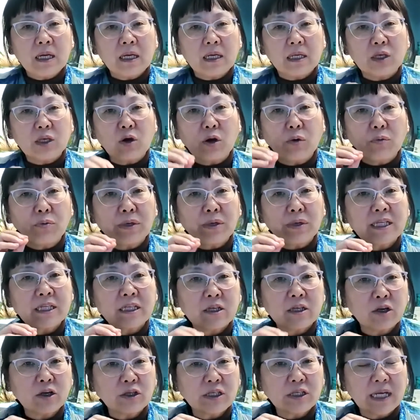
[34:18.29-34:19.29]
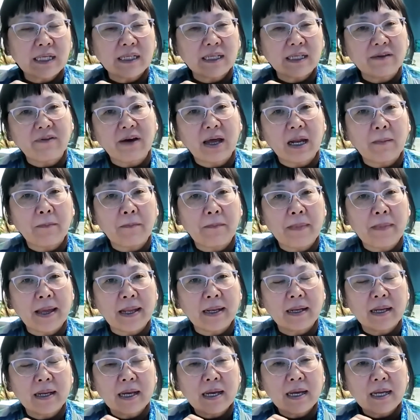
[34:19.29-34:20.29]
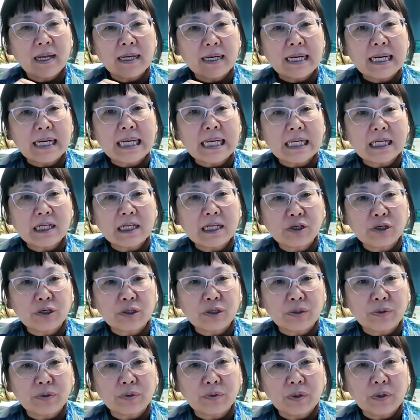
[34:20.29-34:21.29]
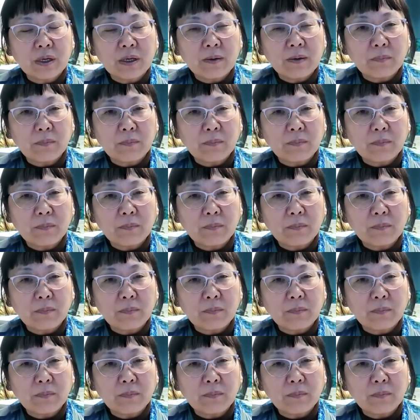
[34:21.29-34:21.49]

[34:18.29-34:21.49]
your research and development need to